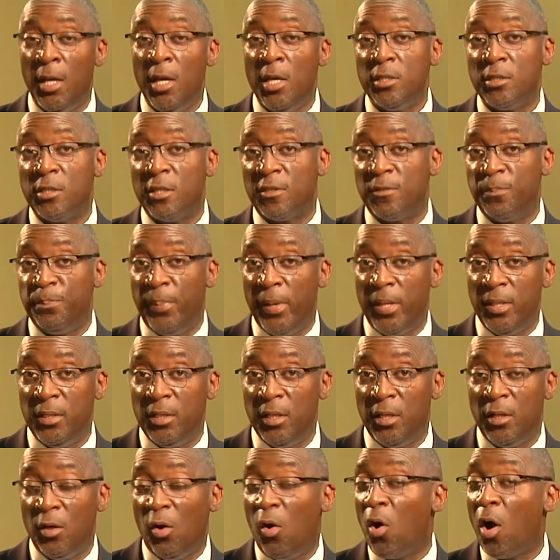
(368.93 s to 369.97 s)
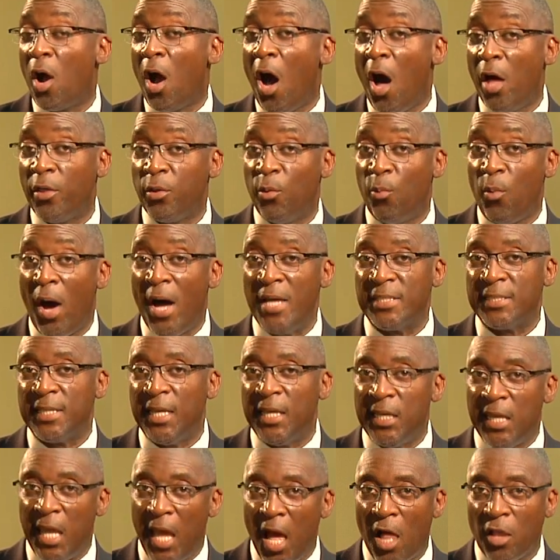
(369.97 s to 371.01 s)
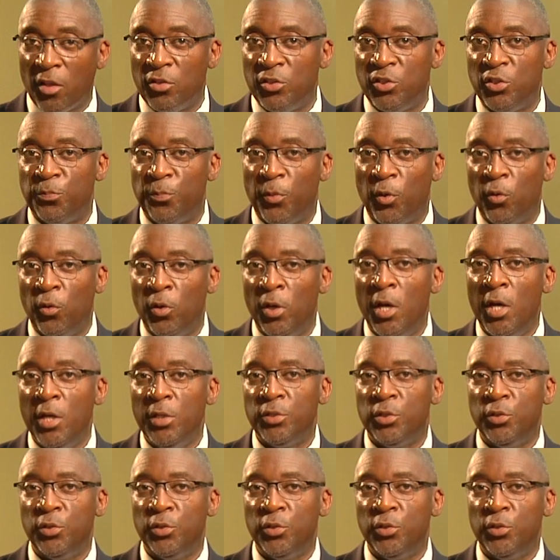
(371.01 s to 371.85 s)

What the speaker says: suspended, or otherwise ineligible